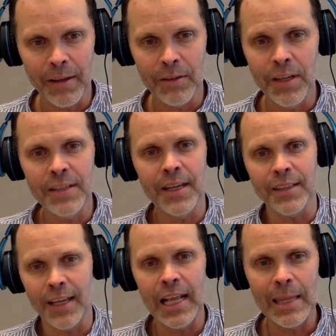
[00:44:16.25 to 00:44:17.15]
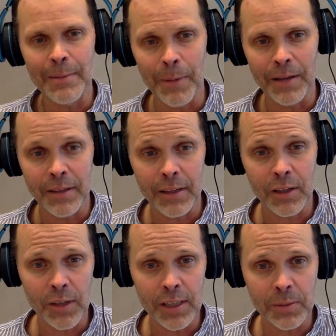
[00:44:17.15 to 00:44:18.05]
You need to get the helium amount that
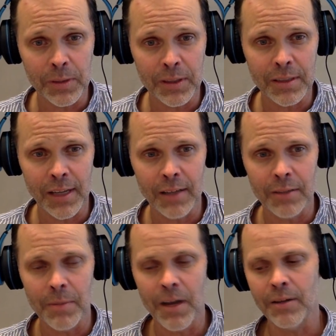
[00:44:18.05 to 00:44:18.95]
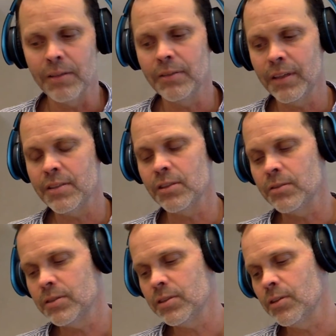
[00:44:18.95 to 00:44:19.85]
agrees with the standard model, right? So.
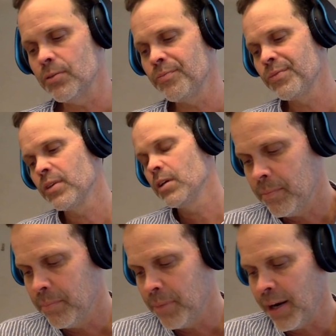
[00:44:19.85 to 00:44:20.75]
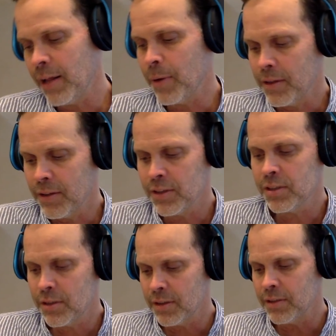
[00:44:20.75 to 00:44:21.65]
But anyway, there's
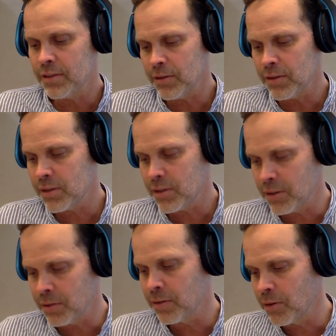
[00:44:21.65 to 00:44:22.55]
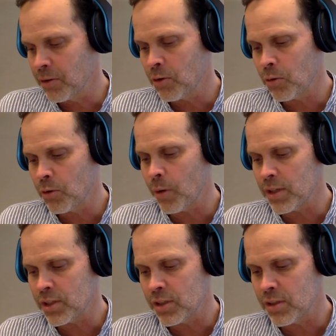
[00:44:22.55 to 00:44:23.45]
still
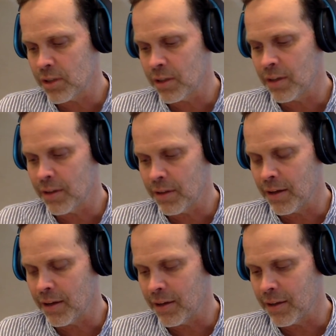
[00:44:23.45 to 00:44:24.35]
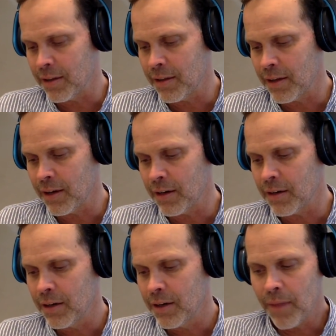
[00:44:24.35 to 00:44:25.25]
questions there.